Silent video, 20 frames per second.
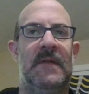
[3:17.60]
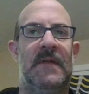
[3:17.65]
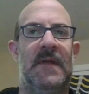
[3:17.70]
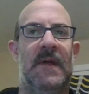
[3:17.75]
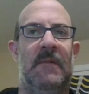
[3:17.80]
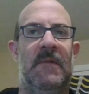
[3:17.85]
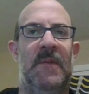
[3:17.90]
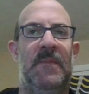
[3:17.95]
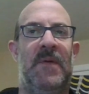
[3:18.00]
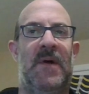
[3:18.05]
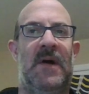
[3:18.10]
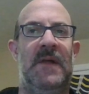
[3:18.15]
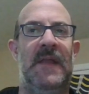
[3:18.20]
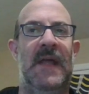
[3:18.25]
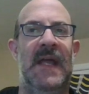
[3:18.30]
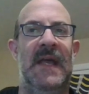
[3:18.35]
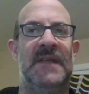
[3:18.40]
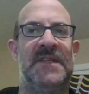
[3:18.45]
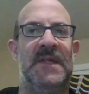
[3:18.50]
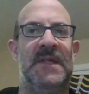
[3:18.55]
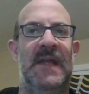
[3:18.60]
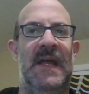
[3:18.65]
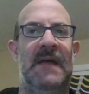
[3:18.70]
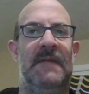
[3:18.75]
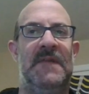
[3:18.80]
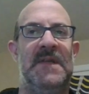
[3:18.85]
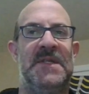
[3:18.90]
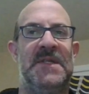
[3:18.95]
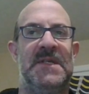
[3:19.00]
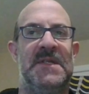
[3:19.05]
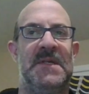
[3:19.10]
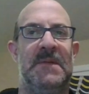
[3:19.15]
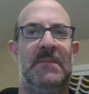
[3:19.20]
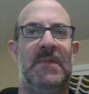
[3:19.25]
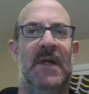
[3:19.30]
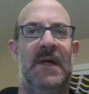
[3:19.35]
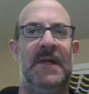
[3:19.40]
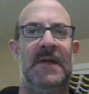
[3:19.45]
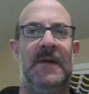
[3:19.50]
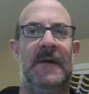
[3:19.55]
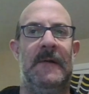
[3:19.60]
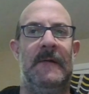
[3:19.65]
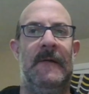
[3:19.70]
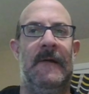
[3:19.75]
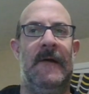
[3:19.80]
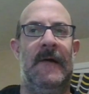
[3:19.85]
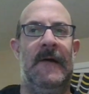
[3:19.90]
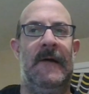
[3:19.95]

Doubled pawn. So they have this as a blunder.